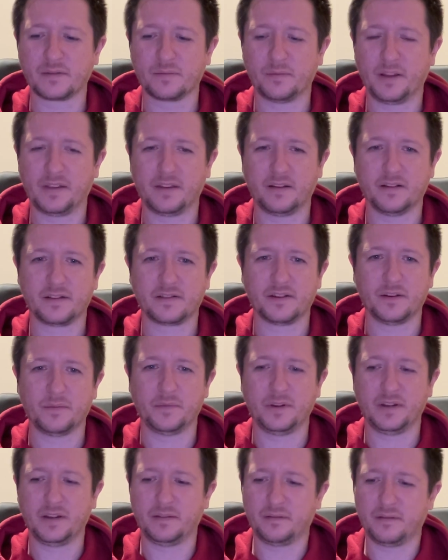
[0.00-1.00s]
why there are so
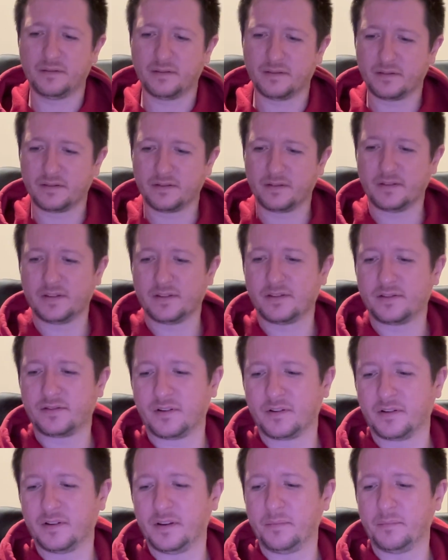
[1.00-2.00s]
many
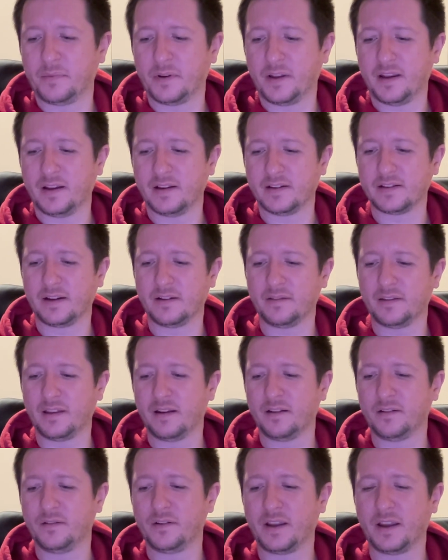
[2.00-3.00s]
struggling players out
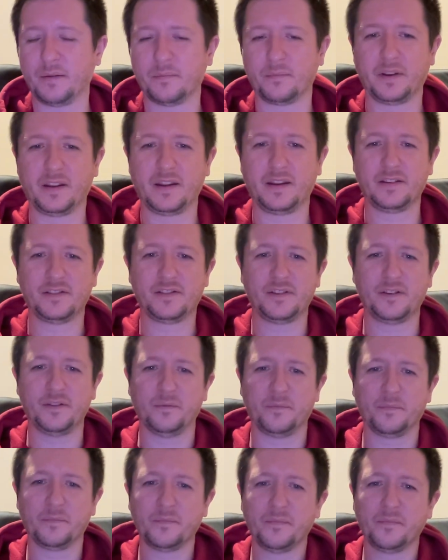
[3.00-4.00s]
there who can't play in
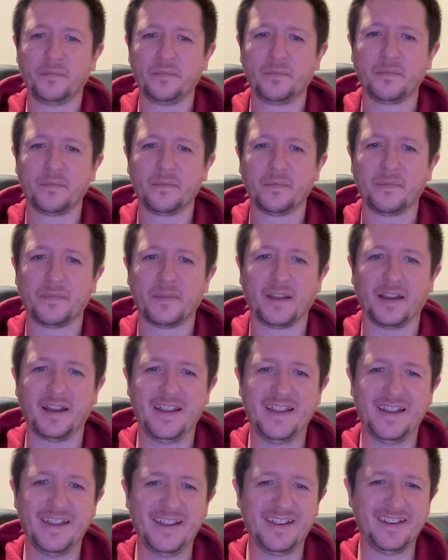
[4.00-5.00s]
tune
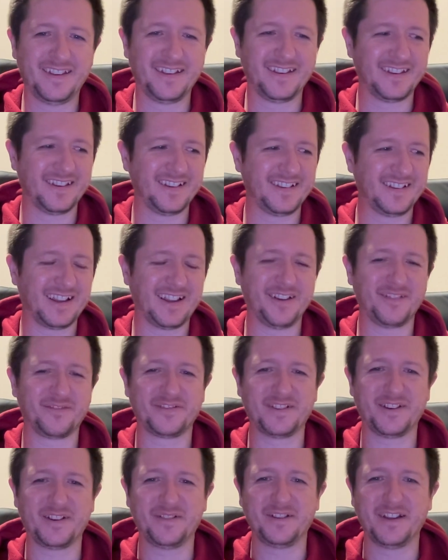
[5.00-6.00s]
and have
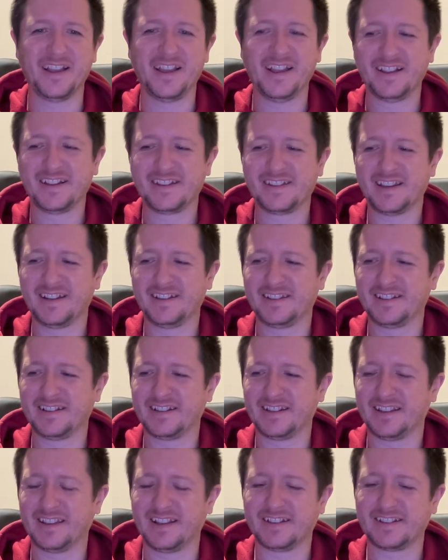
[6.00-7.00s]
no centre
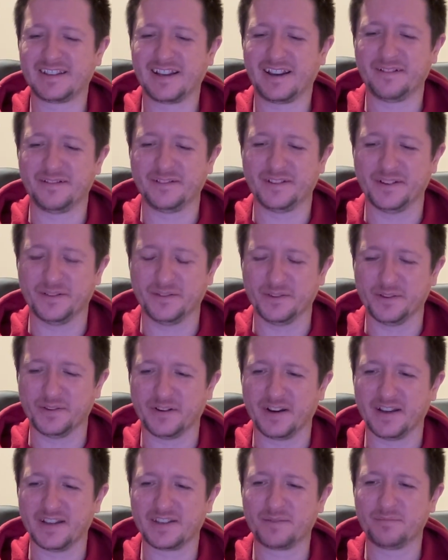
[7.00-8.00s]
to their sound and all the
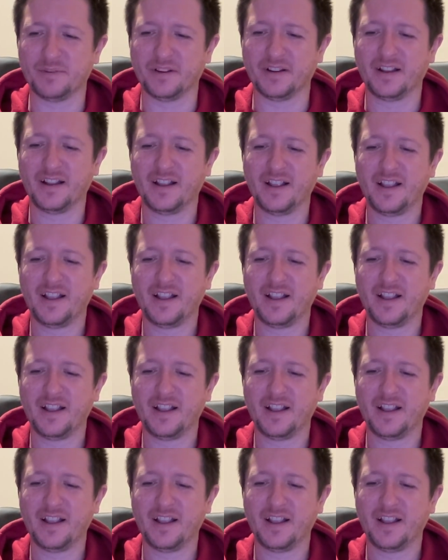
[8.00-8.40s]
rest. But